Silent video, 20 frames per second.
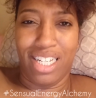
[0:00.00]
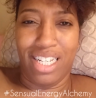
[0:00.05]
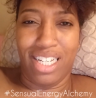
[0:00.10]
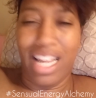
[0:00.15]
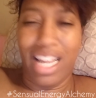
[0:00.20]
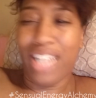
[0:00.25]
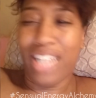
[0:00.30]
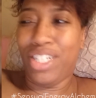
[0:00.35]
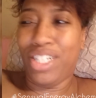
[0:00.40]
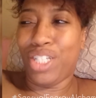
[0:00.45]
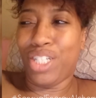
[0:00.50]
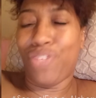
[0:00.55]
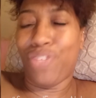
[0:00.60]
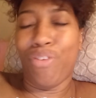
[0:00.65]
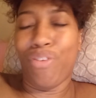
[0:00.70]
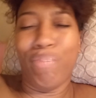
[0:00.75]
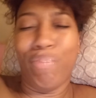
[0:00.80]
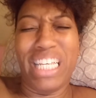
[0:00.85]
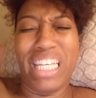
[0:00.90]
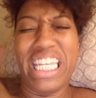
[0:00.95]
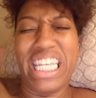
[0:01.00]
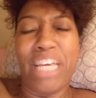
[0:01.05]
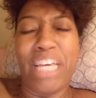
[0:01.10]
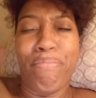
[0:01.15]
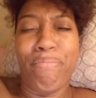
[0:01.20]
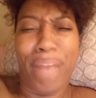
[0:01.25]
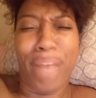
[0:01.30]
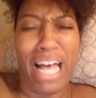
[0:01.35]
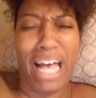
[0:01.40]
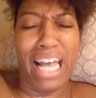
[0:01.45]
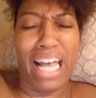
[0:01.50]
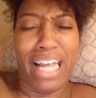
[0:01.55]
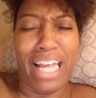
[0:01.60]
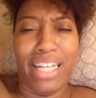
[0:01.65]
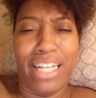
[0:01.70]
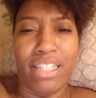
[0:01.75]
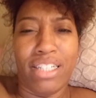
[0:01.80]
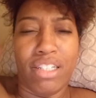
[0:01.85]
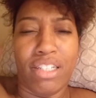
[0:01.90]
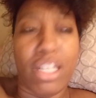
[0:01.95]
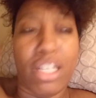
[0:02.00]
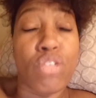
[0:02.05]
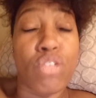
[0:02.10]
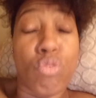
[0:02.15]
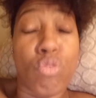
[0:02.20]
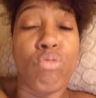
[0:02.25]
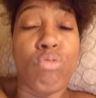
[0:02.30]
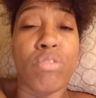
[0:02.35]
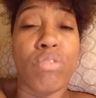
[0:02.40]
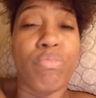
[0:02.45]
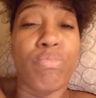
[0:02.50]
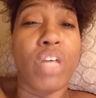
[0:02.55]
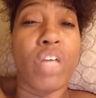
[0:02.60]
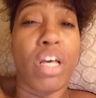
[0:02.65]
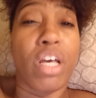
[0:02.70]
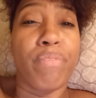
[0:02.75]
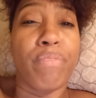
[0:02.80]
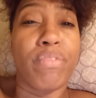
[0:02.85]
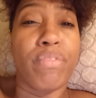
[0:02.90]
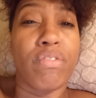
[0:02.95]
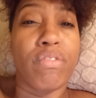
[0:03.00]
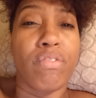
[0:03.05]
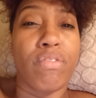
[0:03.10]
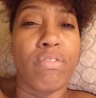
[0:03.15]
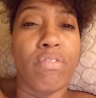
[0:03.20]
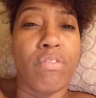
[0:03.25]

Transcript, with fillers: Not just from the get mine, that's cool sometimes.